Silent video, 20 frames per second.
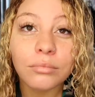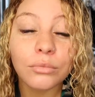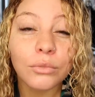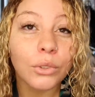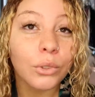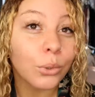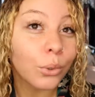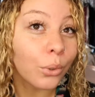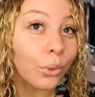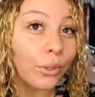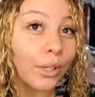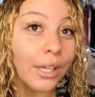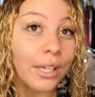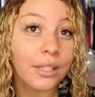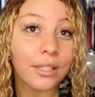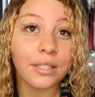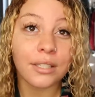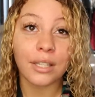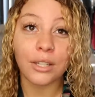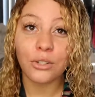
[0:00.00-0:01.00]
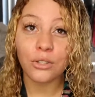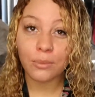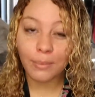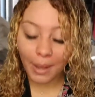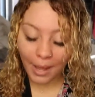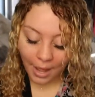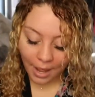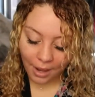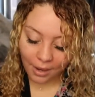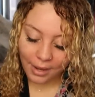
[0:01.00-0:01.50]
Oh, excuse
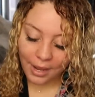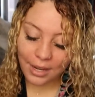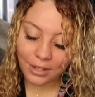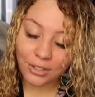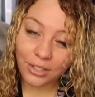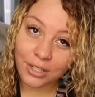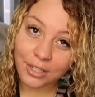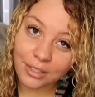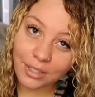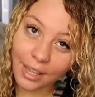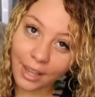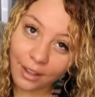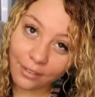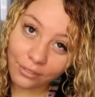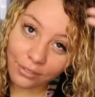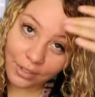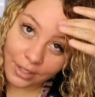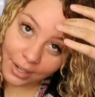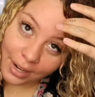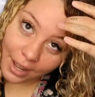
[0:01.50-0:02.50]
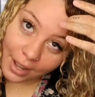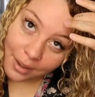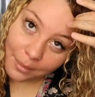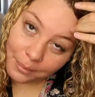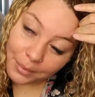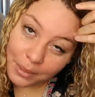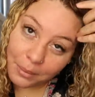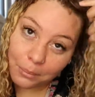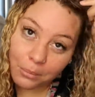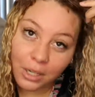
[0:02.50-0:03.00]
my eyelashes, they have not
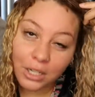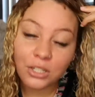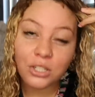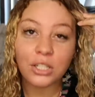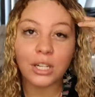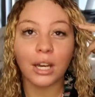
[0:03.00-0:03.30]
been brushed